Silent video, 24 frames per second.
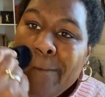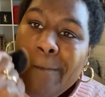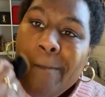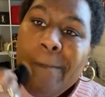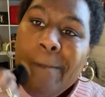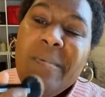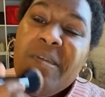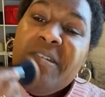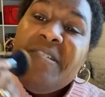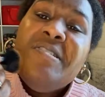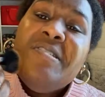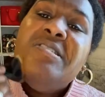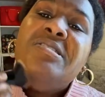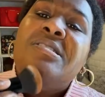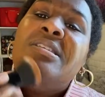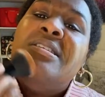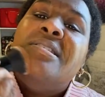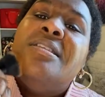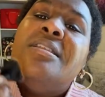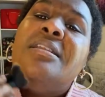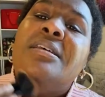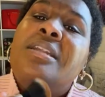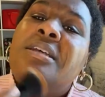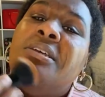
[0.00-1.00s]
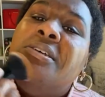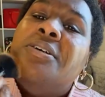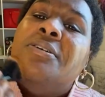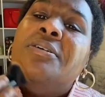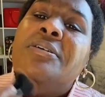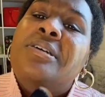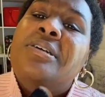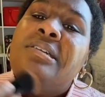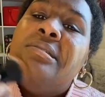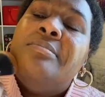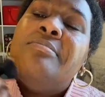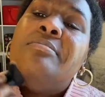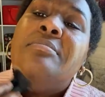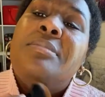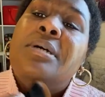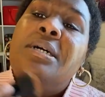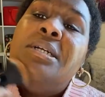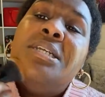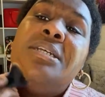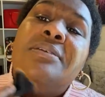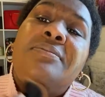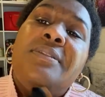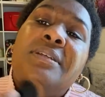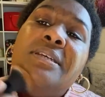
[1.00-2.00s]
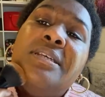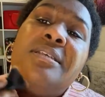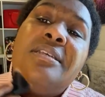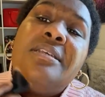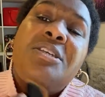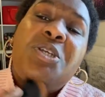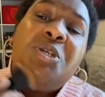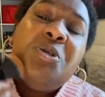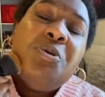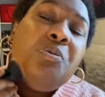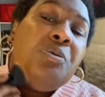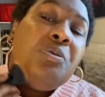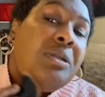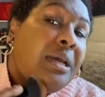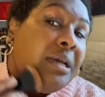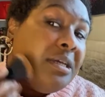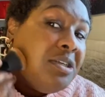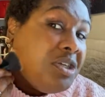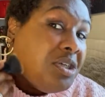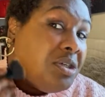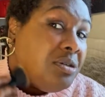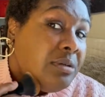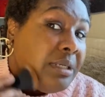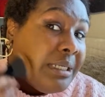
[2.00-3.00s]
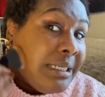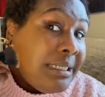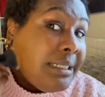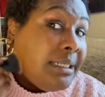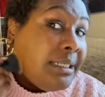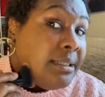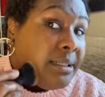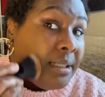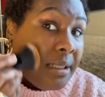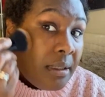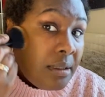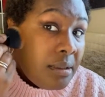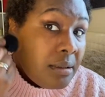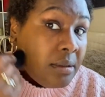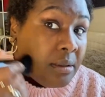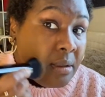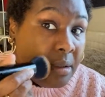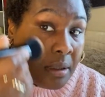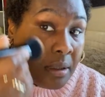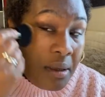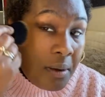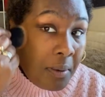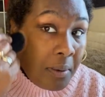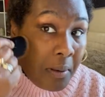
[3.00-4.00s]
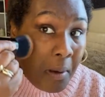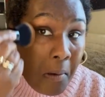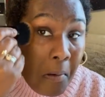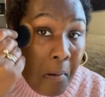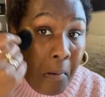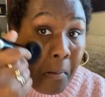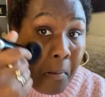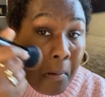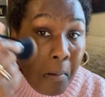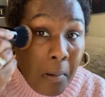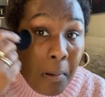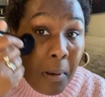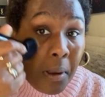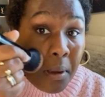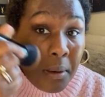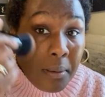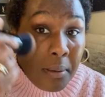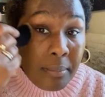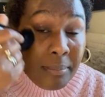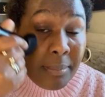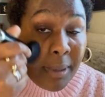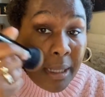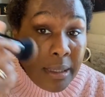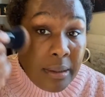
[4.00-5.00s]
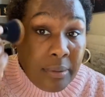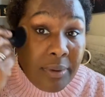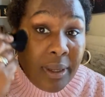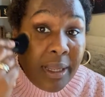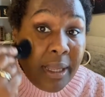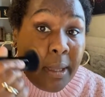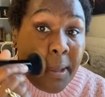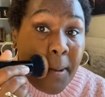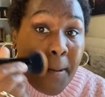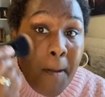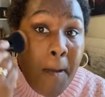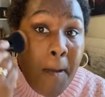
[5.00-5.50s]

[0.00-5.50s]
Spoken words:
You can use as little or as much of this as you need, by the way.